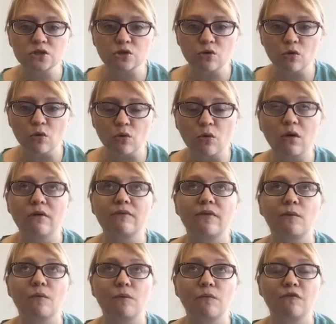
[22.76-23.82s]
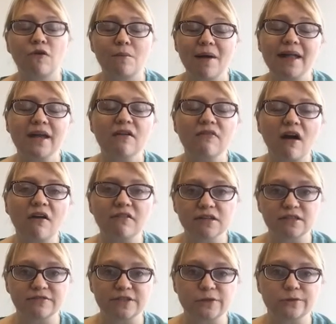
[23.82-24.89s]
So, for many of our
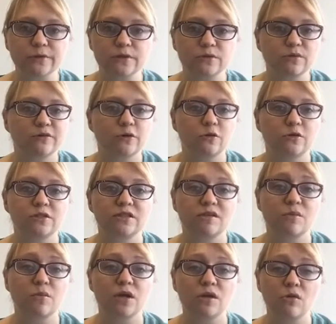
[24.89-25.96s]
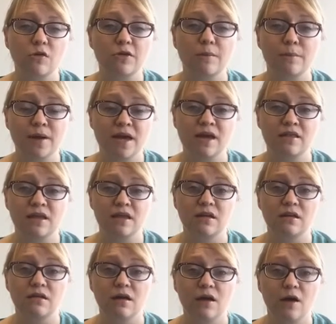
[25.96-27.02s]
individuals with autism, we know that
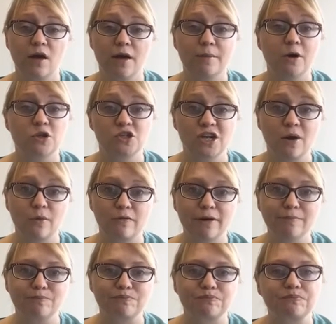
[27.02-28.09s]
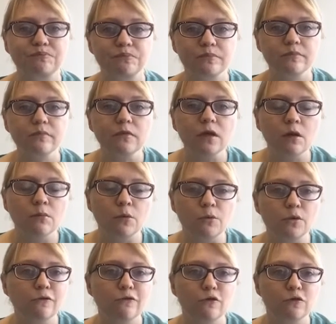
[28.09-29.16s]
bathing, or showering, we're
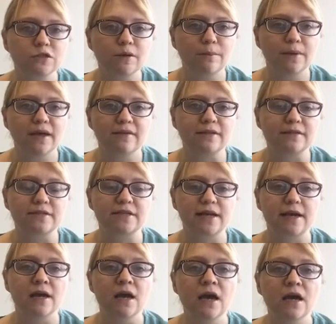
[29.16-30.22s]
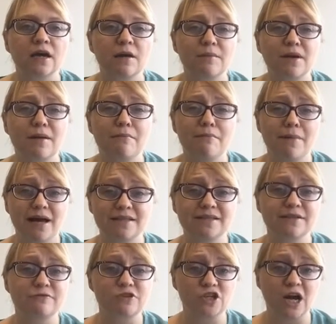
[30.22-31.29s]
going to focus on bathing today, can be a
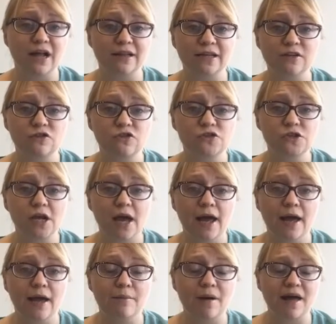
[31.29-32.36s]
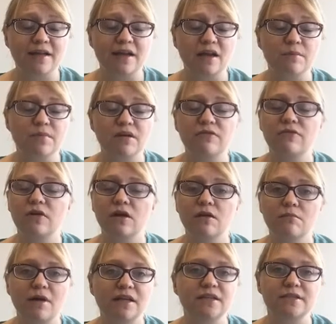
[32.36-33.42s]
massive challenge, and it can be for
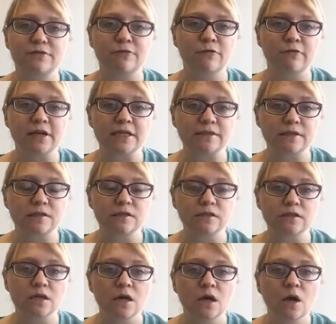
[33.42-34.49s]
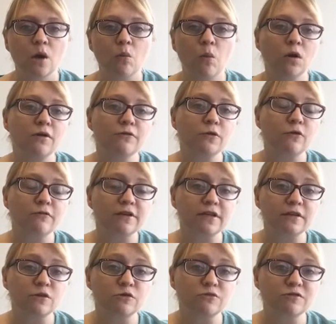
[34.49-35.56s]
many different reasons. One of
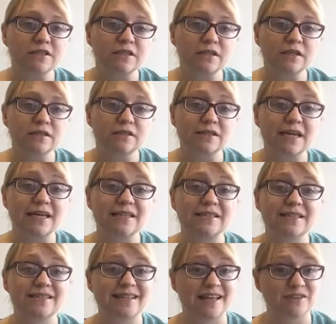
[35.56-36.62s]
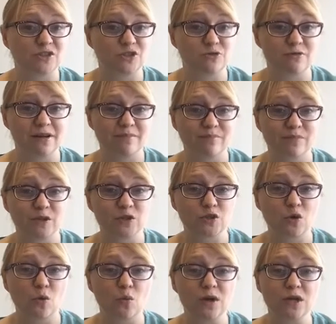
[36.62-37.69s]
those reasons is sensory.
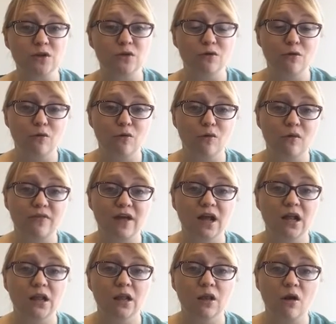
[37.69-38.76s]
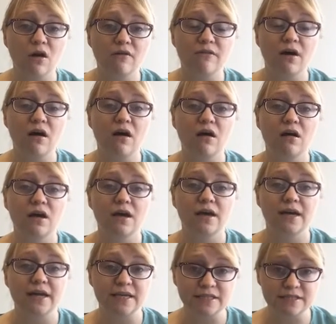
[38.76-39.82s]
So we know that a lot of our
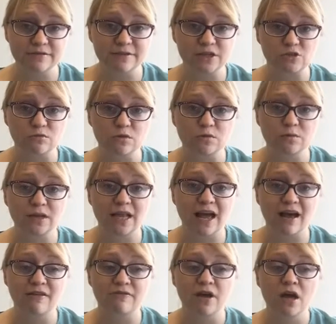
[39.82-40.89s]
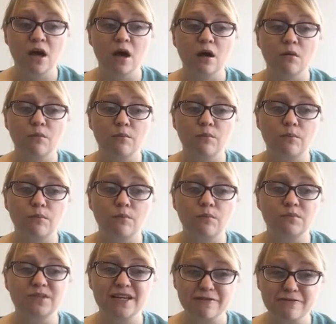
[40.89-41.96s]
individuals will have
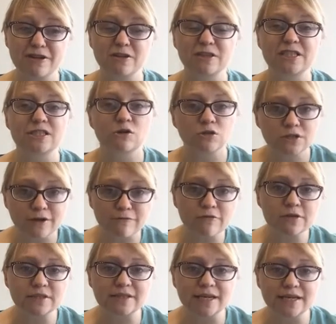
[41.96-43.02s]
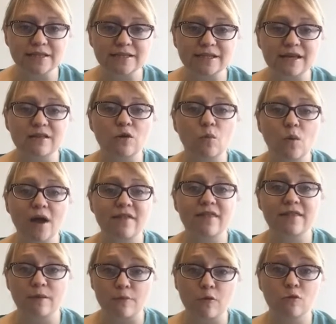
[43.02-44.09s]
difficulties or differences in the way
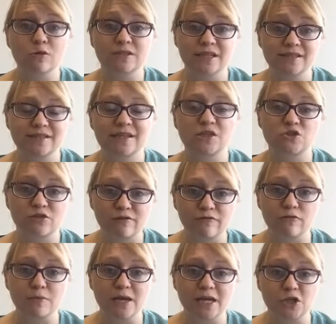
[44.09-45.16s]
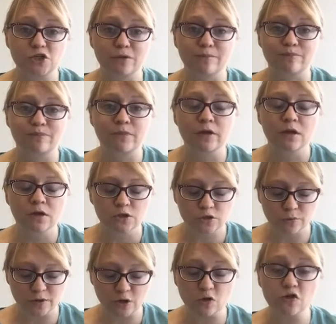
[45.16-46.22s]
that they process sensory information.
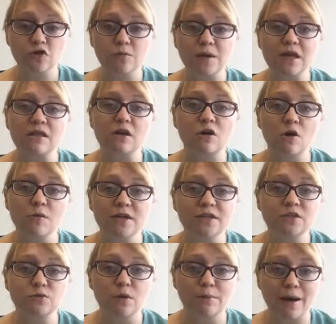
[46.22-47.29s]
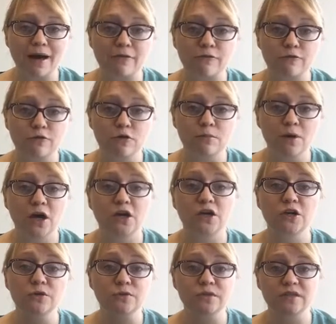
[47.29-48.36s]
So it could be that going into a bathroom
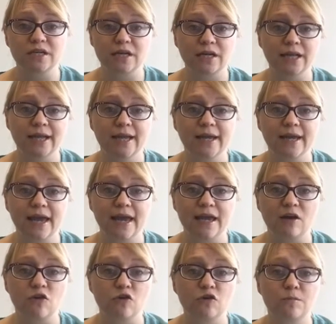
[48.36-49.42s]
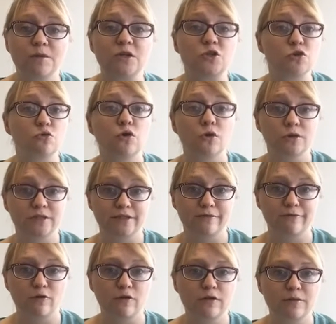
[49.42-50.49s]
acoustically, it could be too
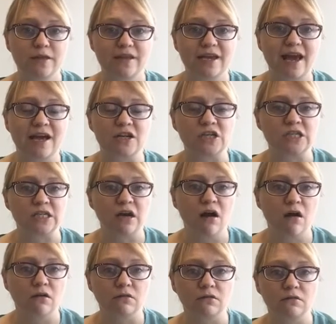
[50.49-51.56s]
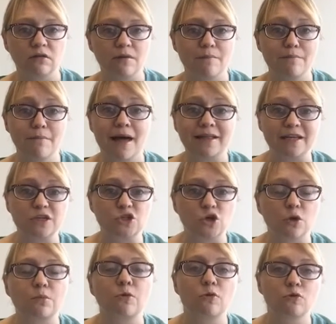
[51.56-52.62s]
noisy for them and they actually can't
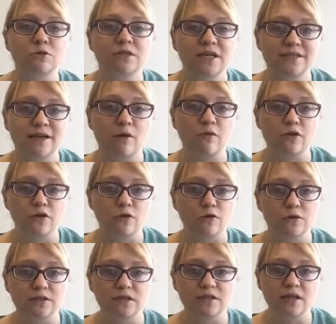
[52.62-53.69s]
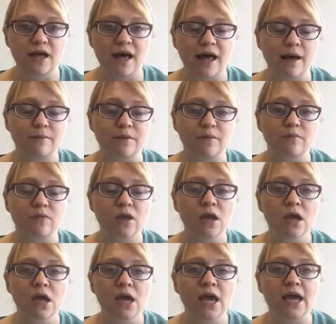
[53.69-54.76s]
manage or process out the noises that are happening.
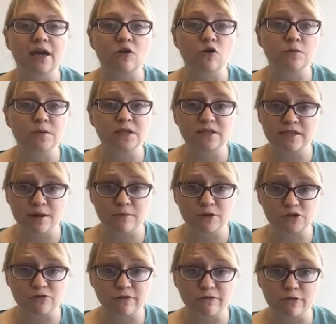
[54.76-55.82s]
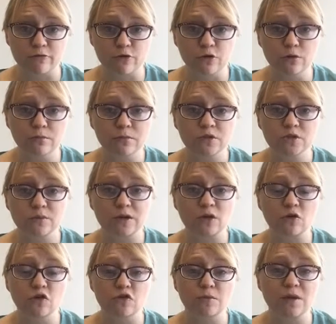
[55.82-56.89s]
It could be the temperature of the room. So
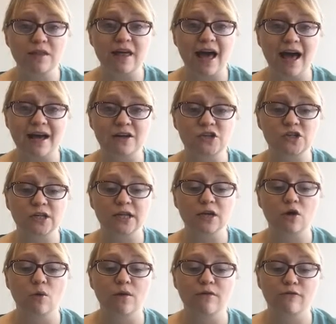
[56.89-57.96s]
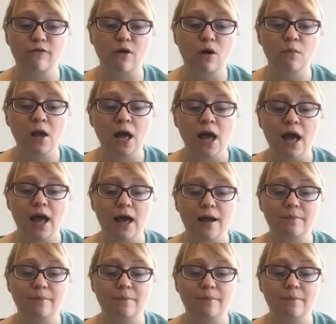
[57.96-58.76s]
it could be that actually going from